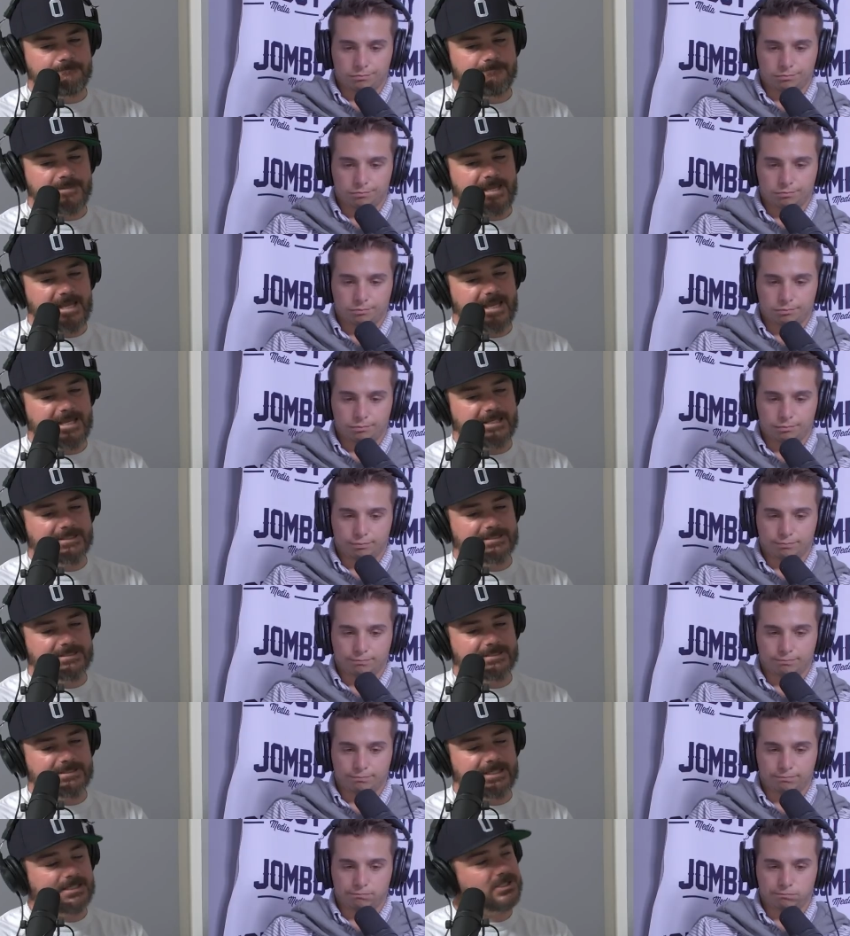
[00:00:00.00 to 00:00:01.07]
Speaker 1: and
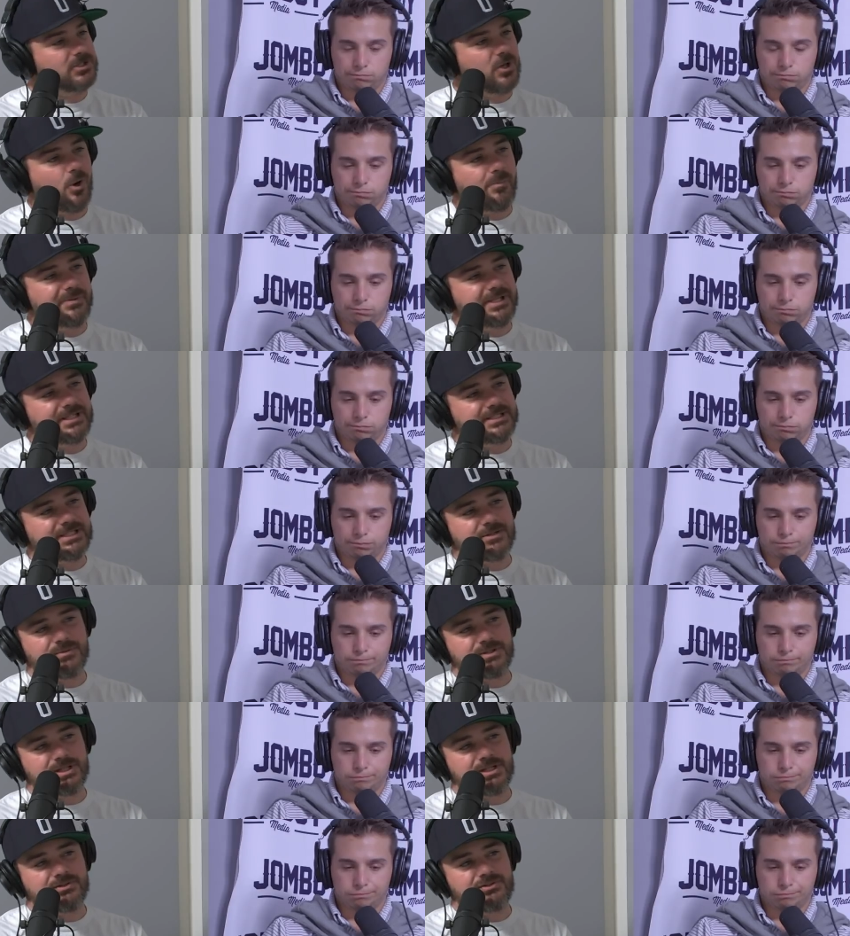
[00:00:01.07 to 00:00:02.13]
they opened this season
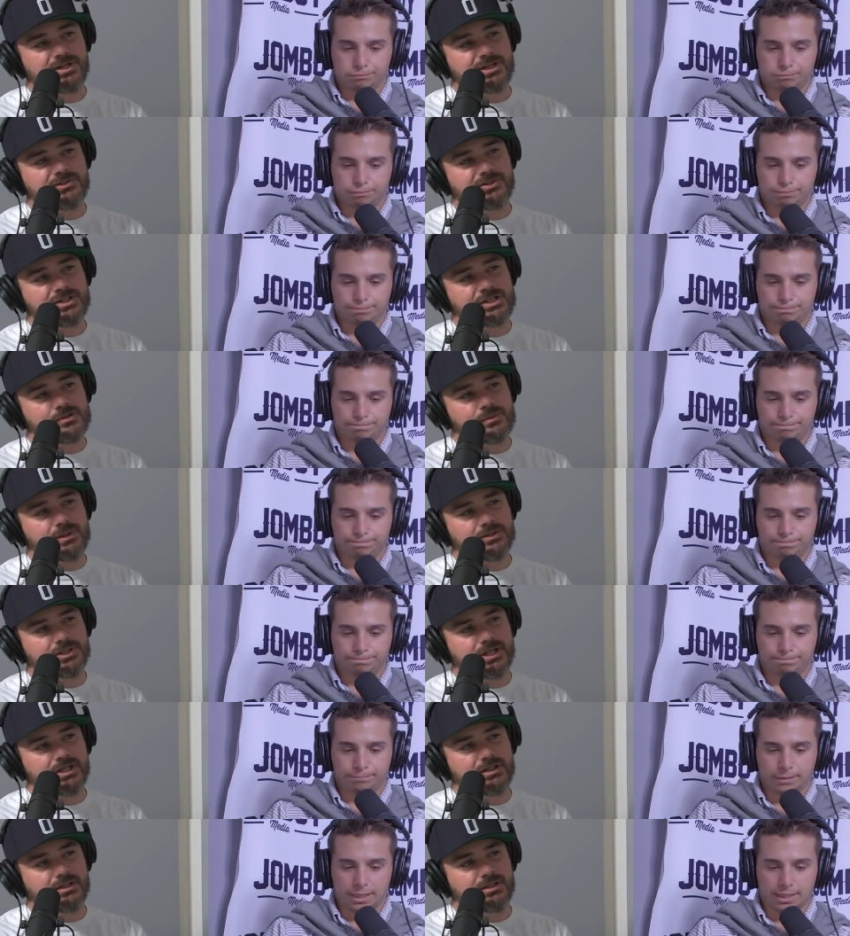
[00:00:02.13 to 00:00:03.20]
with in injuries as well,
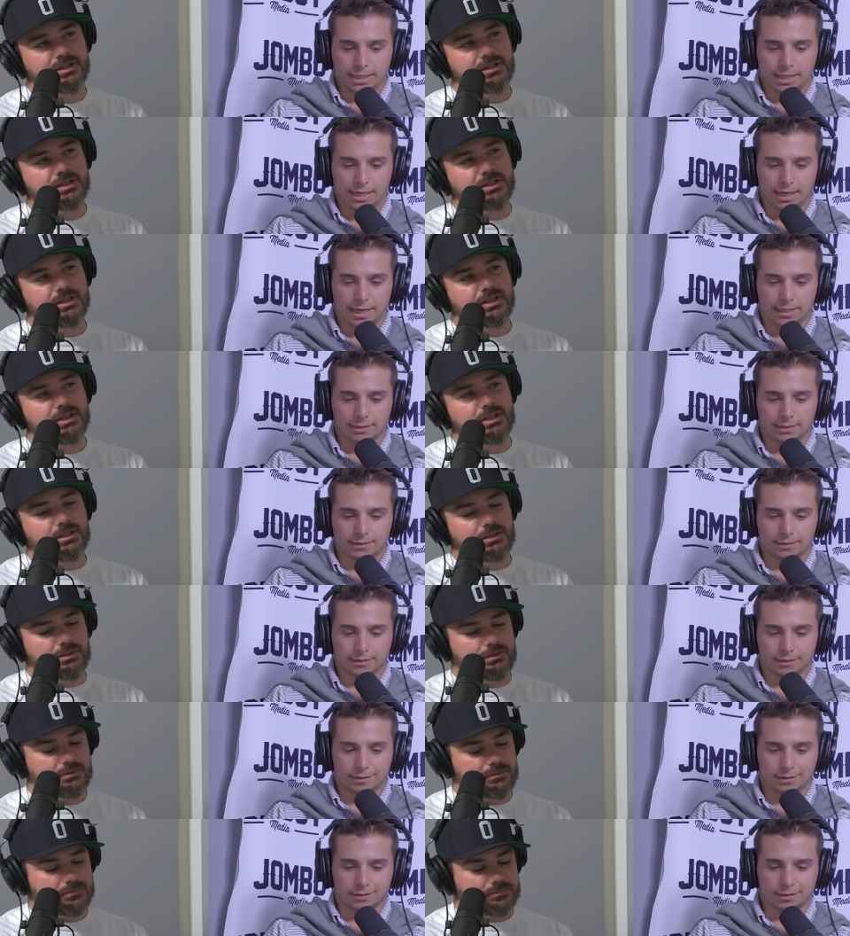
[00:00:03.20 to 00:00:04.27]
Jake.
Speaker 2: Yeah, it's
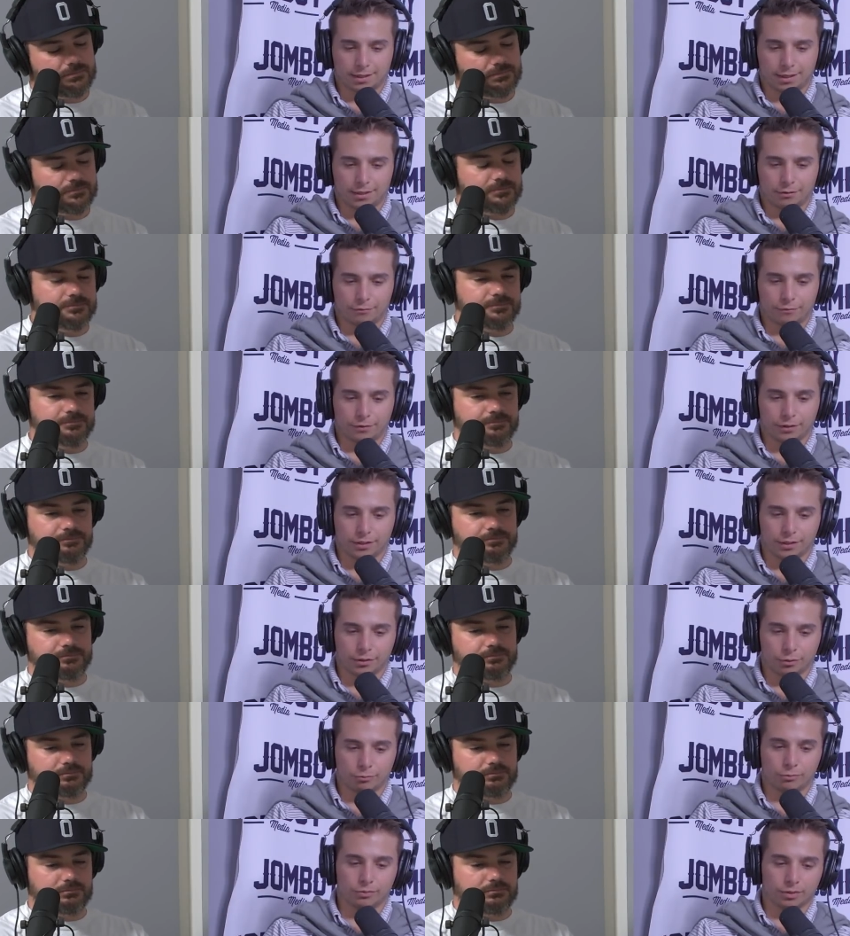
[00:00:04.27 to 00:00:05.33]
it's kind of funny.
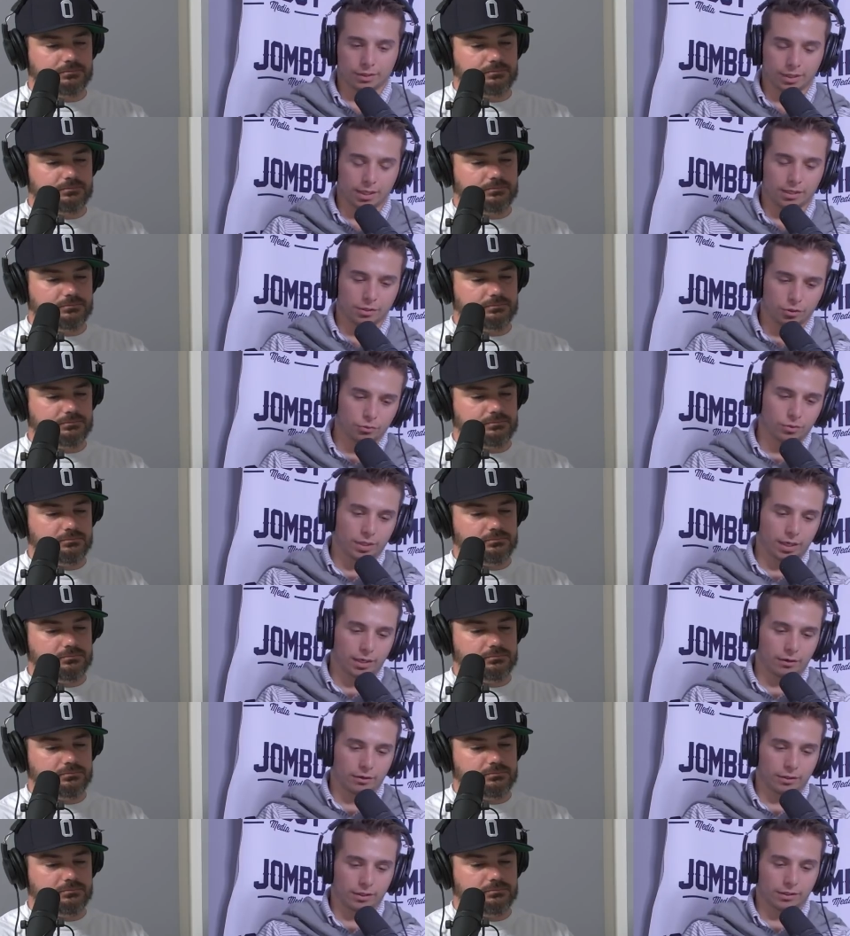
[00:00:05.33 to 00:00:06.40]
You again, you and
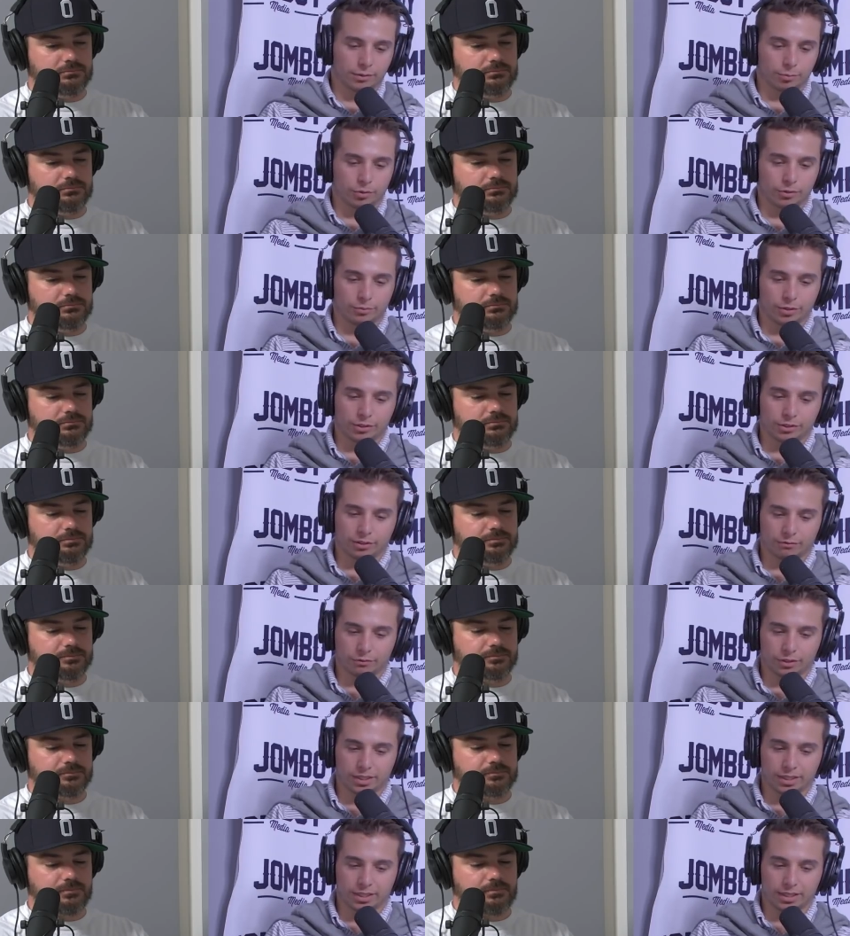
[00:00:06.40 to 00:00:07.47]
I are in this pretty much
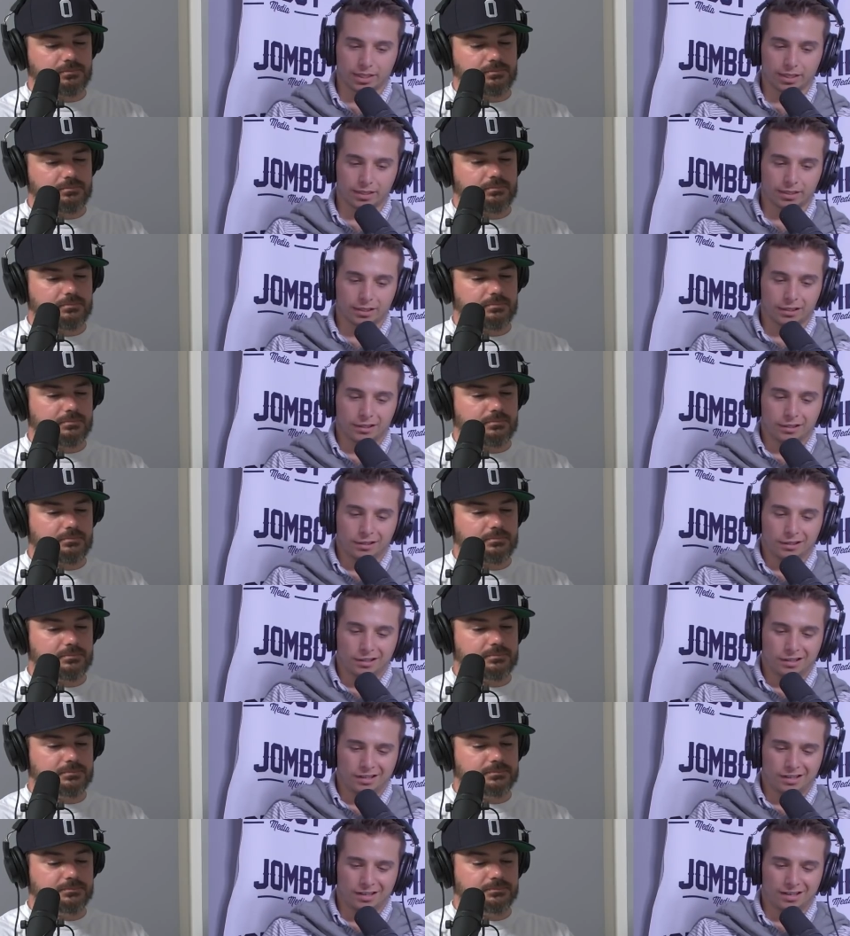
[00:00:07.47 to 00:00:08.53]
every day.
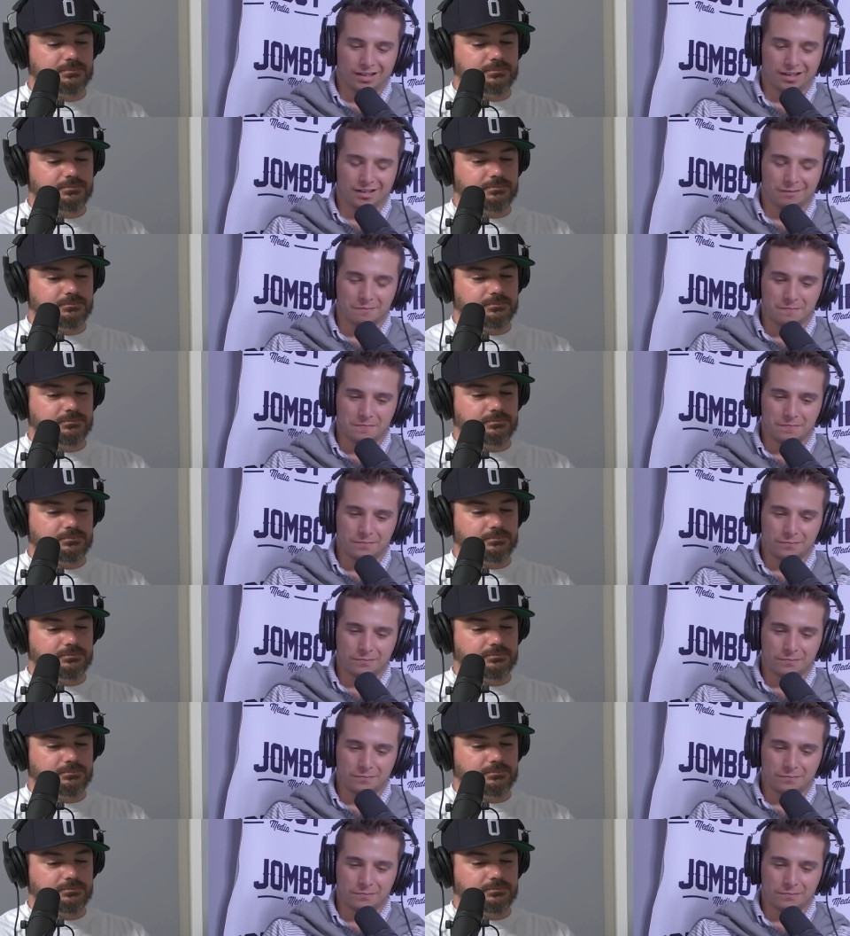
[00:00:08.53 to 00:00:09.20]
Um,